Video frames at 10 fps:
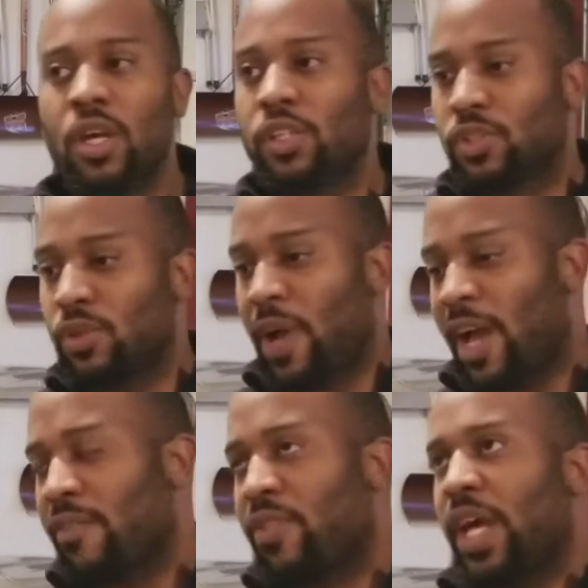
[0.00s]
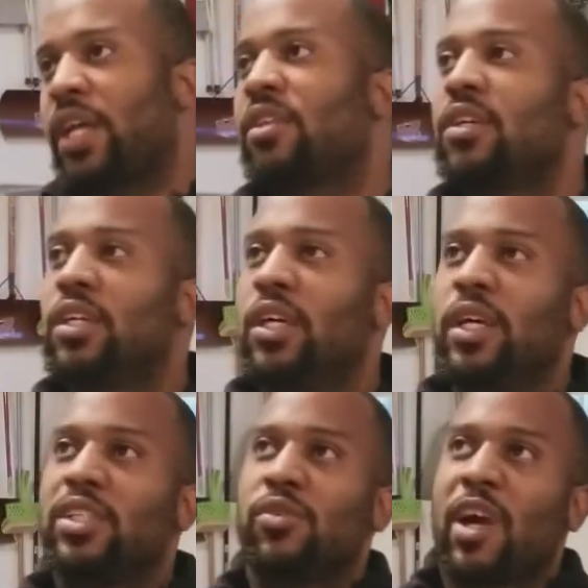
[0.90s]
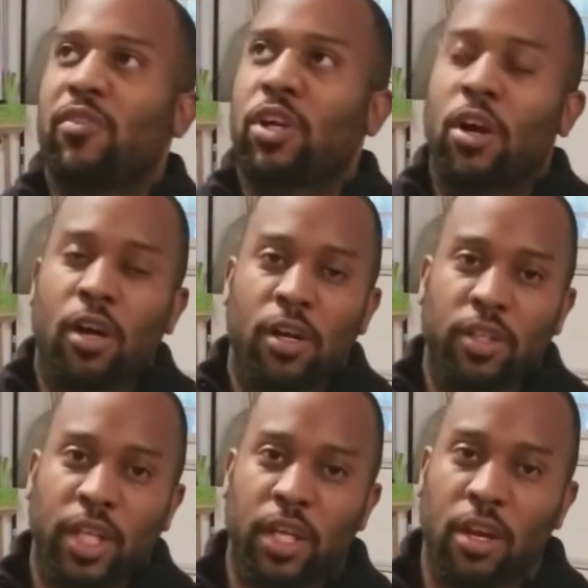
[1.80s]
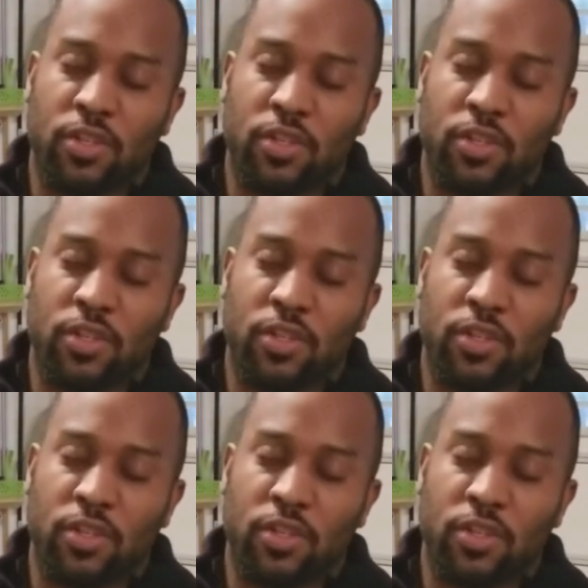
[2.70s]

So you have that you have a car that